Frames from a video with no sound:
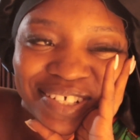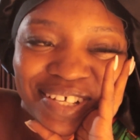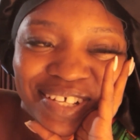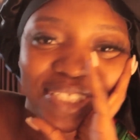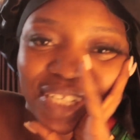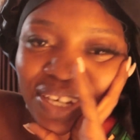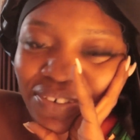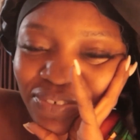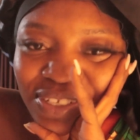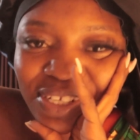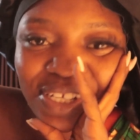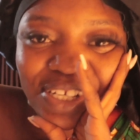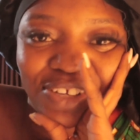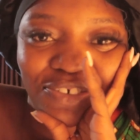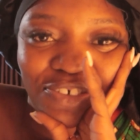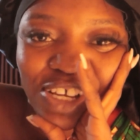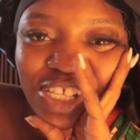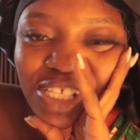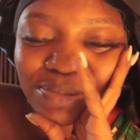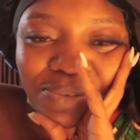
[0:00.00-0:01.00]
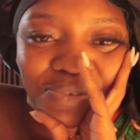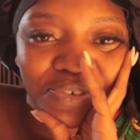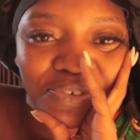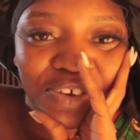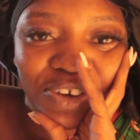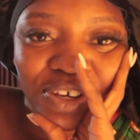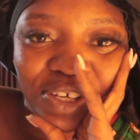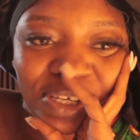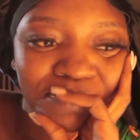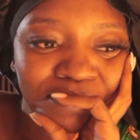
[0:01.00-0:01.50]
Definitely going to be
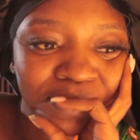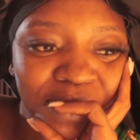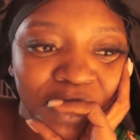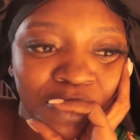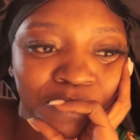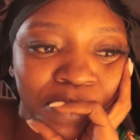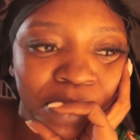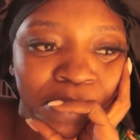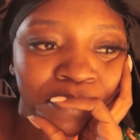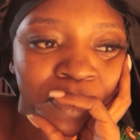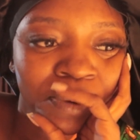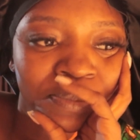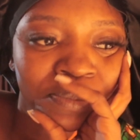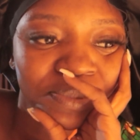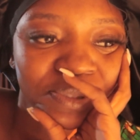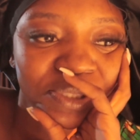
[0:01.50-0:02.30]
vlogging me with my mom.